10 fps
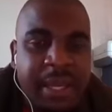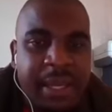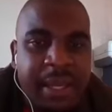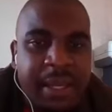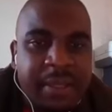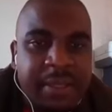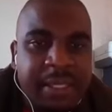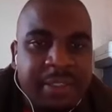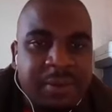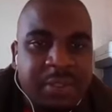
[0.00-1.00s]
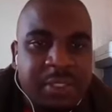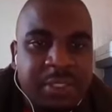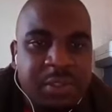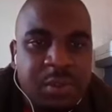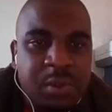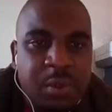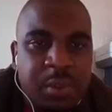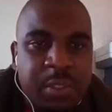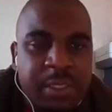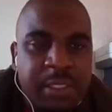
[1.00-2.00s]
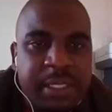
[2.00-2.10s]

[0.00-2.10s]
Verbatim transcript: Uh, that on its own